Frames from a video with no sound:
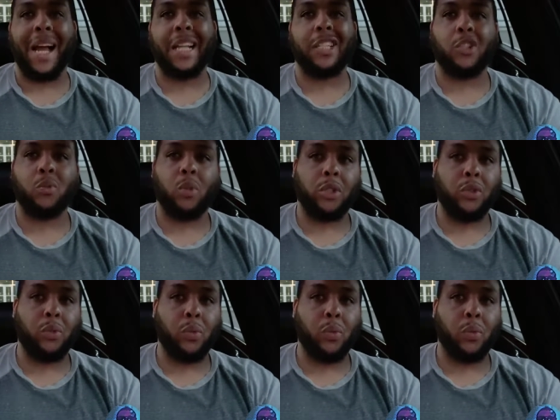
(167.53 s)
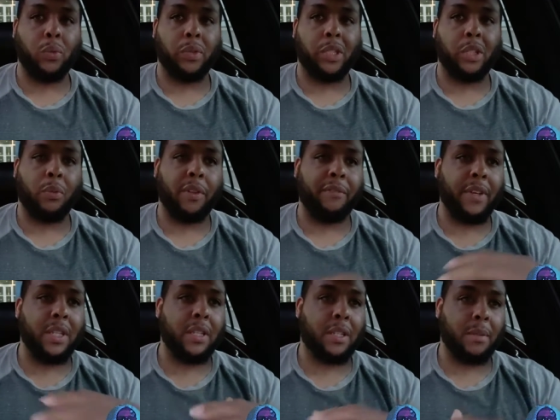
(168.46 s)
I just want you to
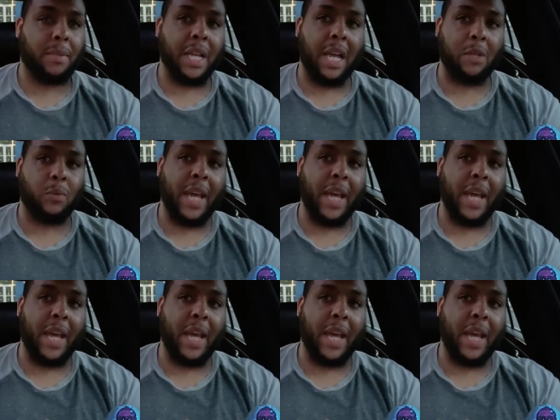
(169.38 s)
revisit sometimes